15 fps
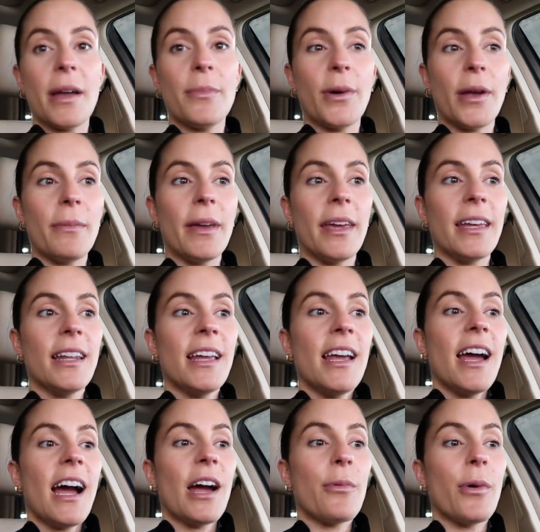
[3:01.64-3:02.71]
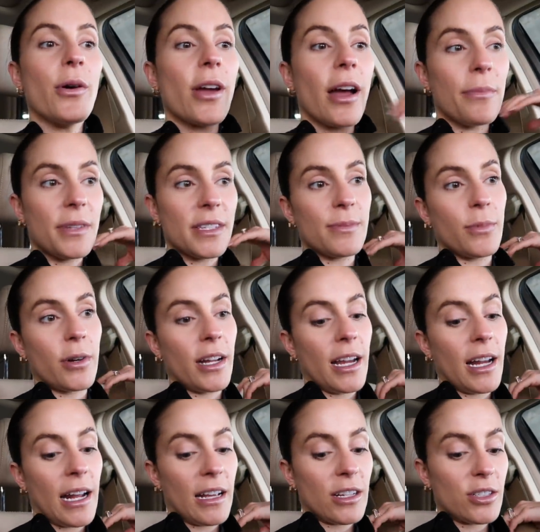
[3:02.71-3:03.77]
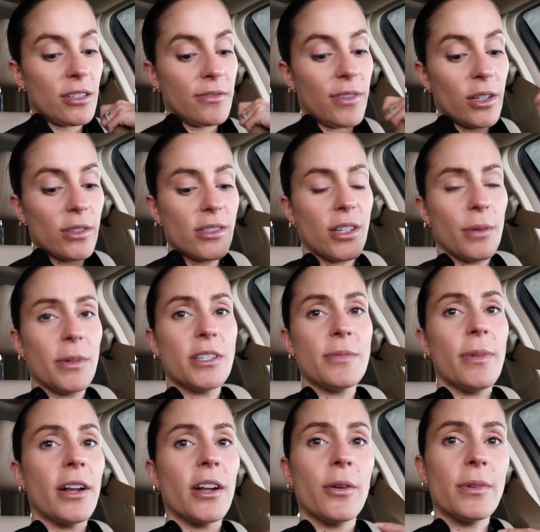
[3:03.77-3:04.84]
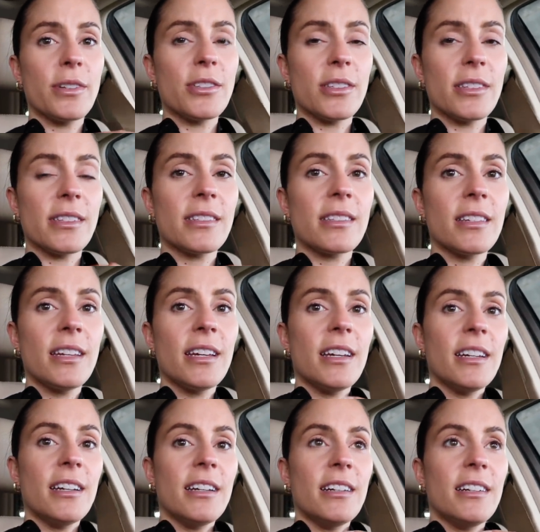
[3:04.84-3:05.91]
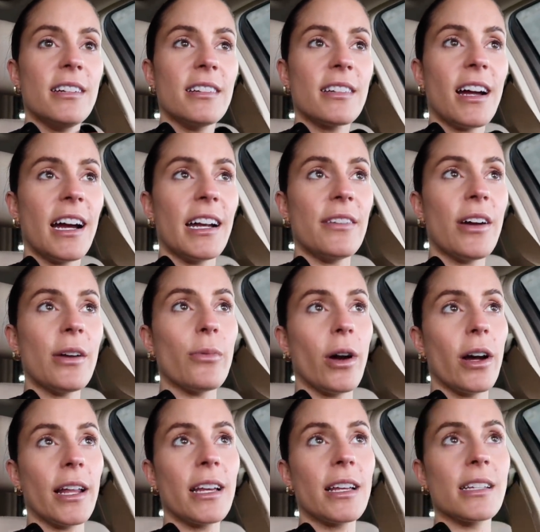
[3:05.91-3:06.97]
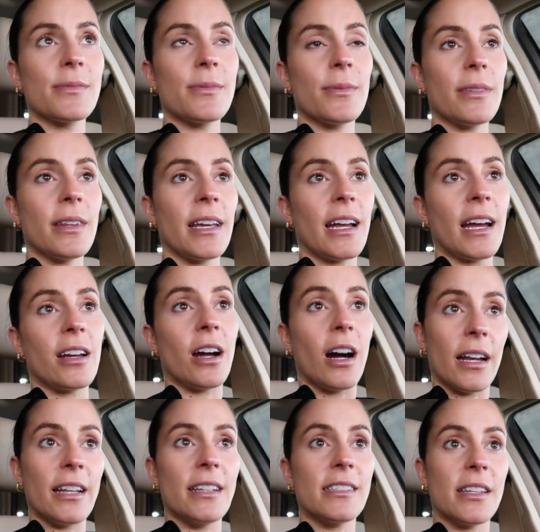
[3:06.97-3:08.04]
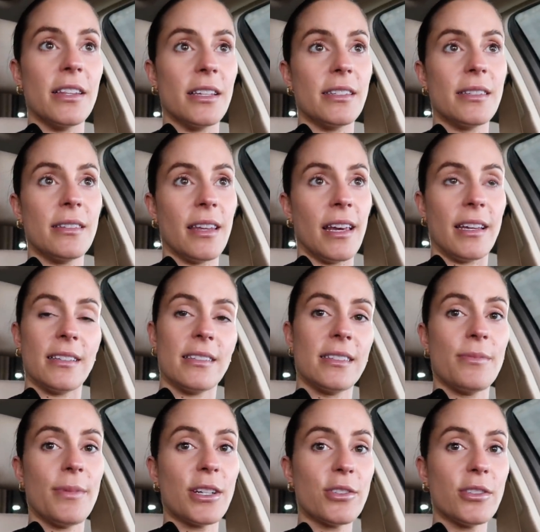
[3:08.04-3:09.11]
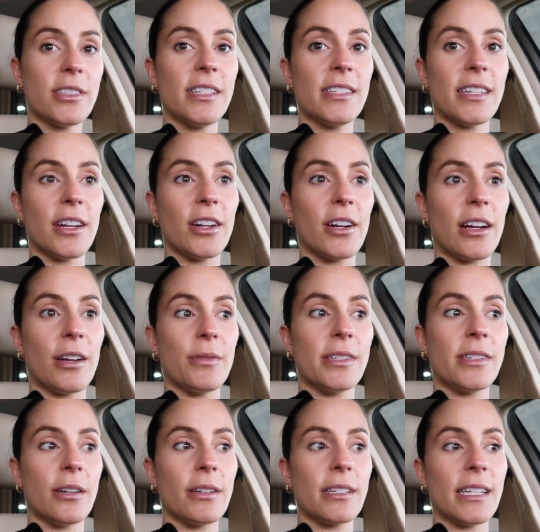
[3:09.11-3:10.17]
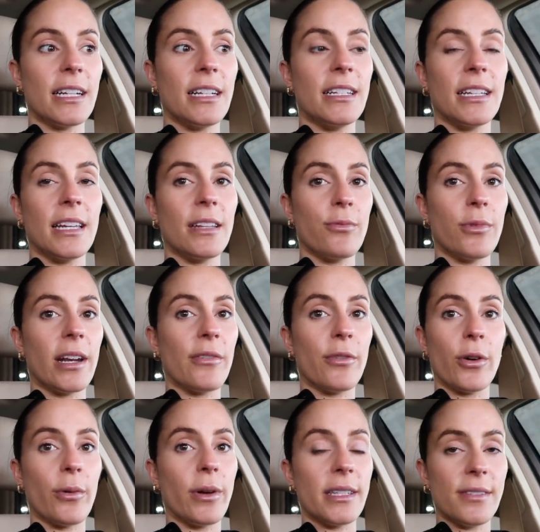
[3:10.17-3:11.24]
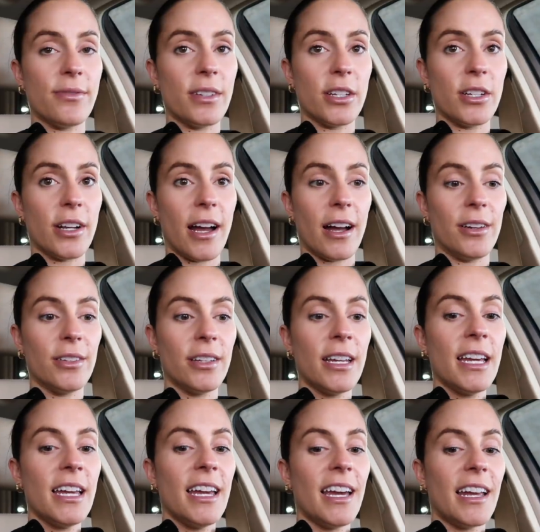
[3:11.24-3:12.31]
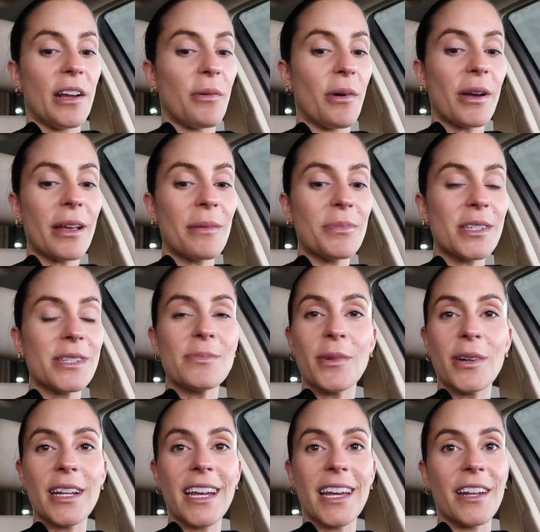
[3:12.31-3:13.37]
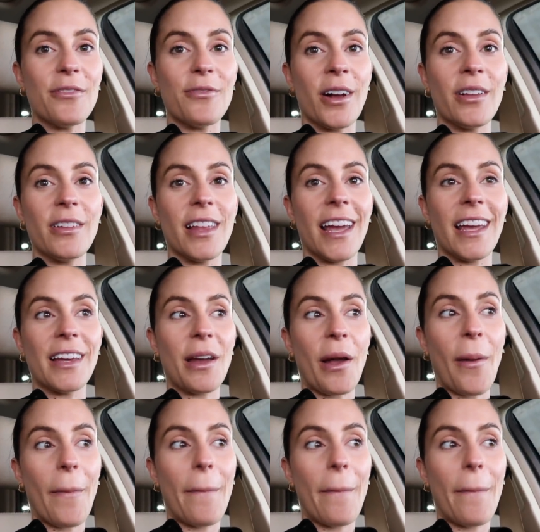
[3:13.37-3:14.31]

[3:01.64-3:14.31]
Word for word: appointment. I woke up this morning and I actually felt so much better, which is kind of ironic because like I got into this like specialty center and I was so excited to get whatever it was figured out. And I woke up this morning and it felt like